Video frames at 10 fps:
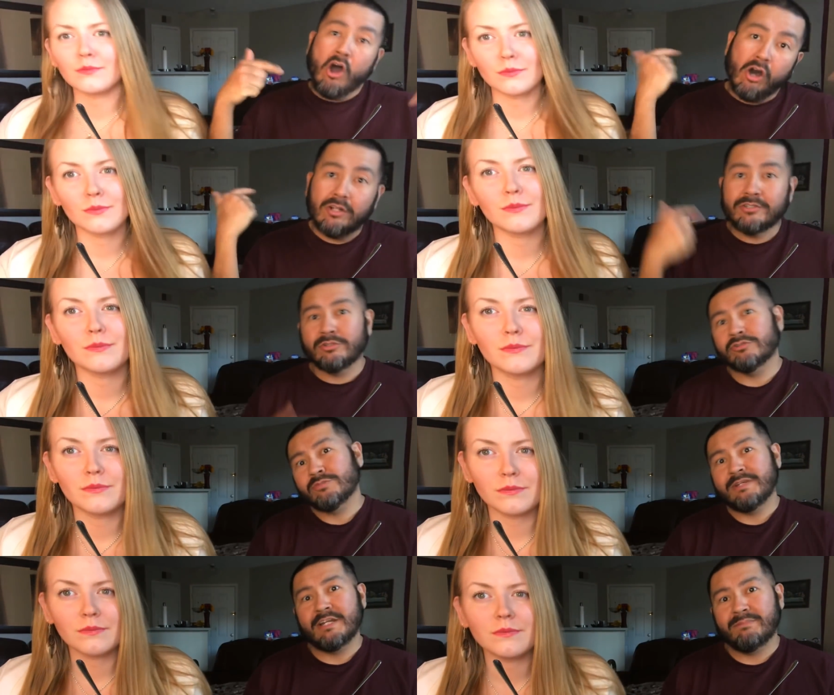Speaker 1: all our
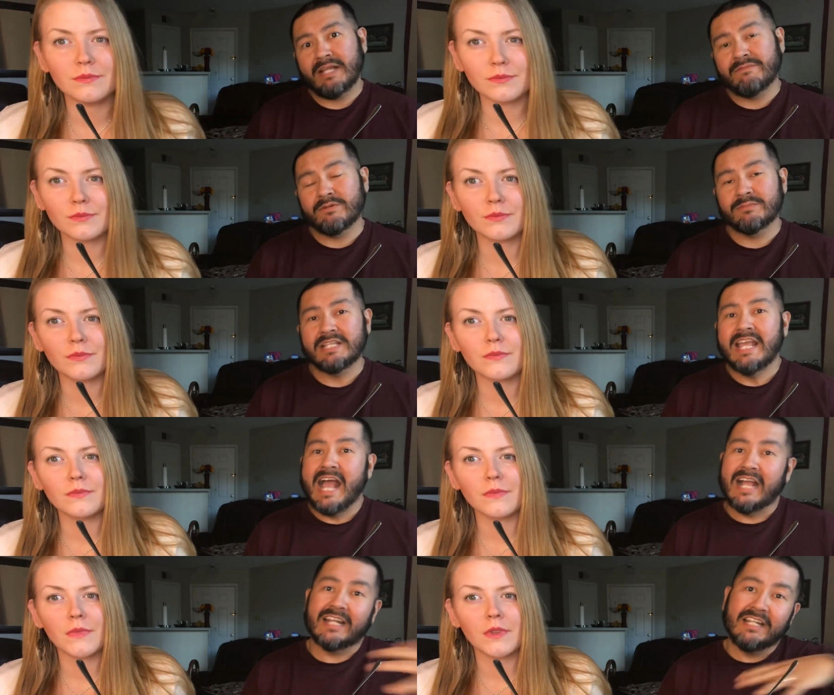social media platforms.
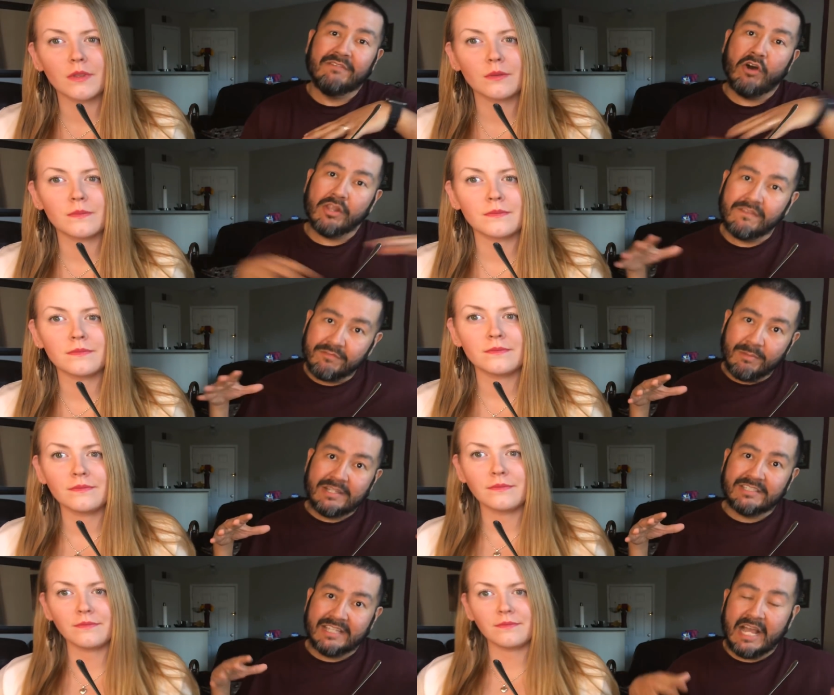I'm going to leave all the
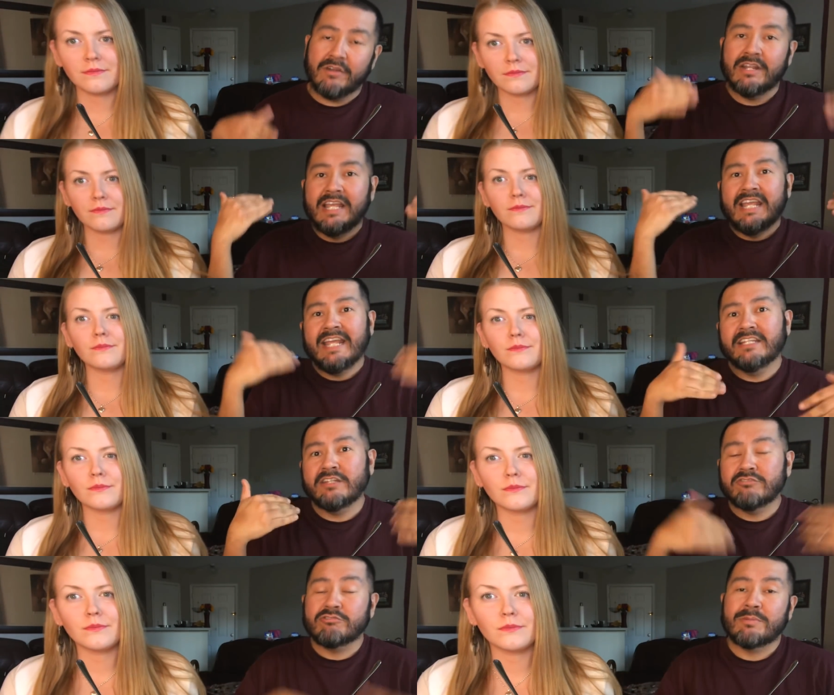information down in the
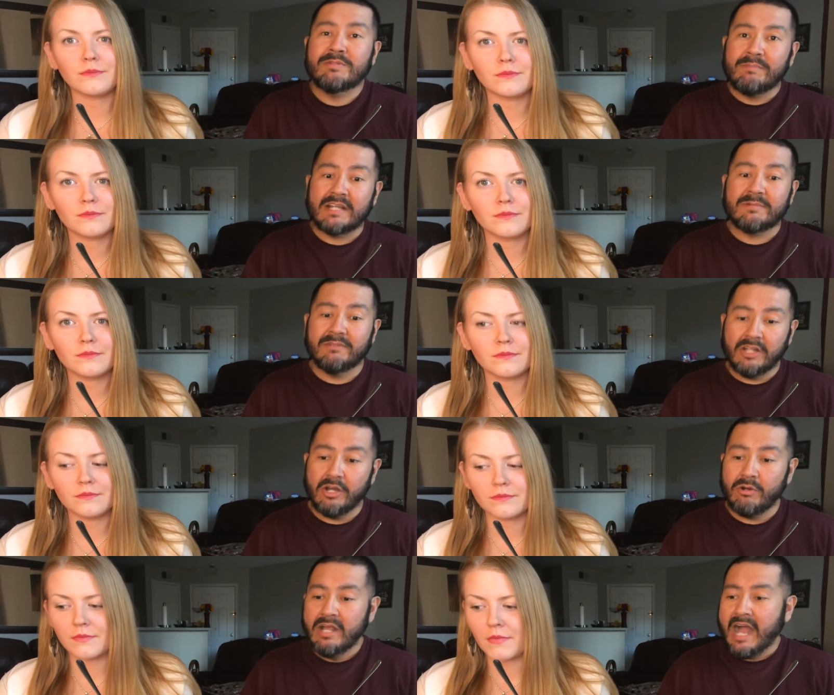description box
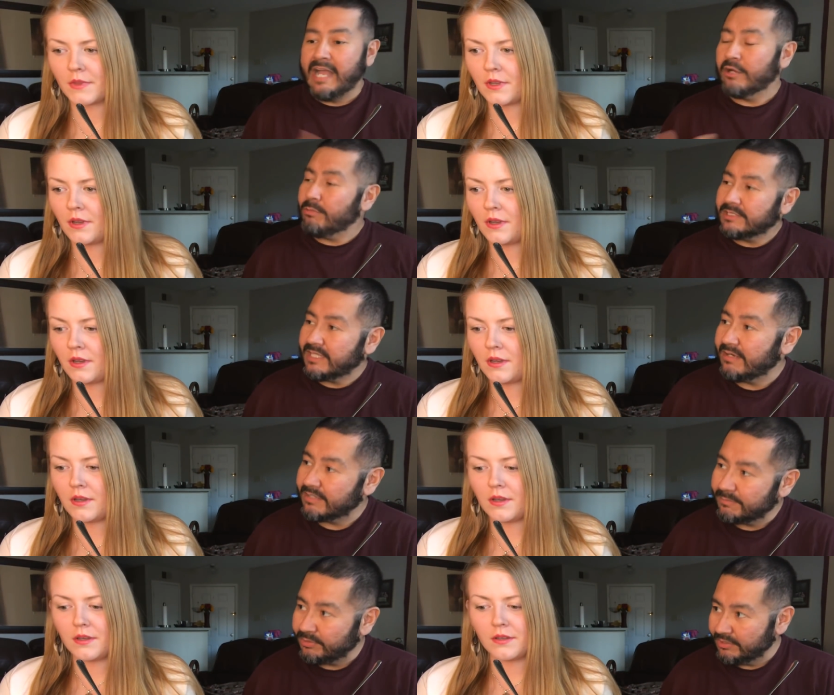below. I always say I'm
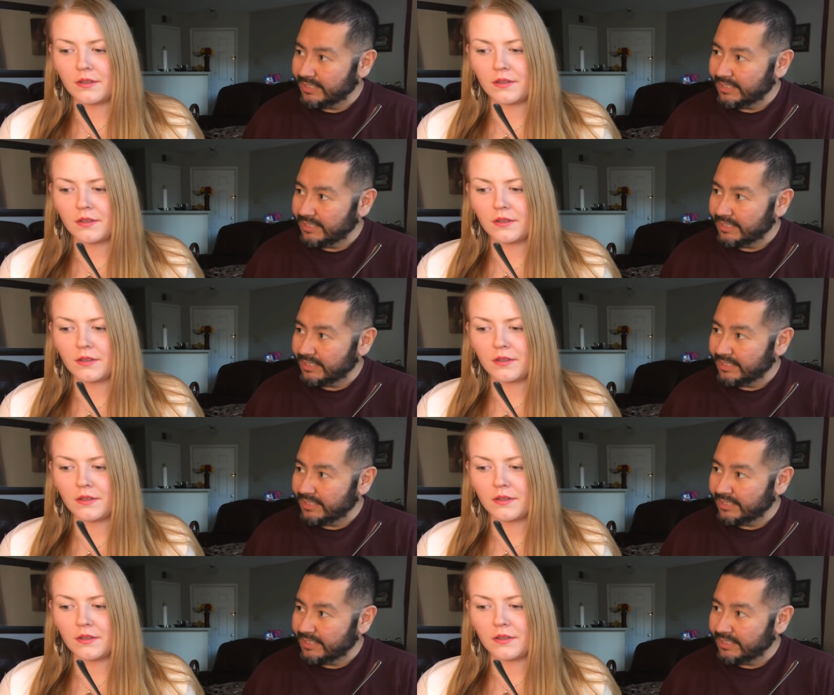going to put